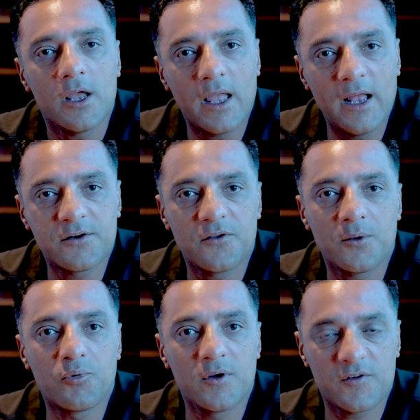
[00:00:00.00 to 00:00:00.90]
enter the
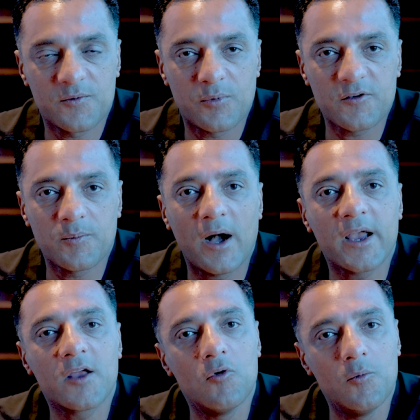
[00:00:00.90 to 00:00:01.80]
previous breast
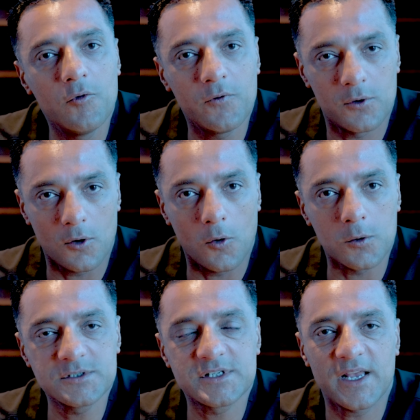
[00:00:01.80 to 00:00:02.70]
pocket, remove our
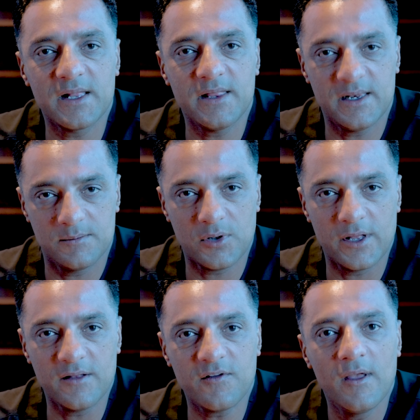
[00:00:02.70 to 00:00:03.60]
old saline
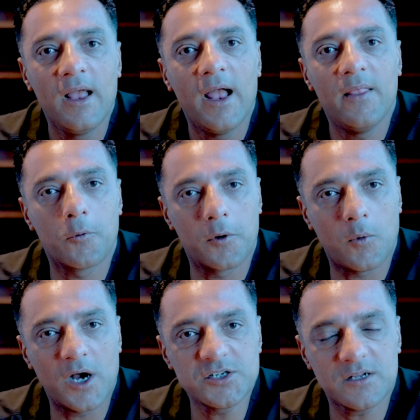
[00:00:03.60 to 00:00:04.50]
implants, and then we're going to
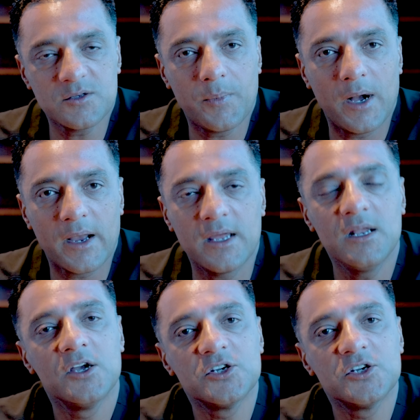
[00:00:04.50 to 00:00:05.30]
wash out the pocket.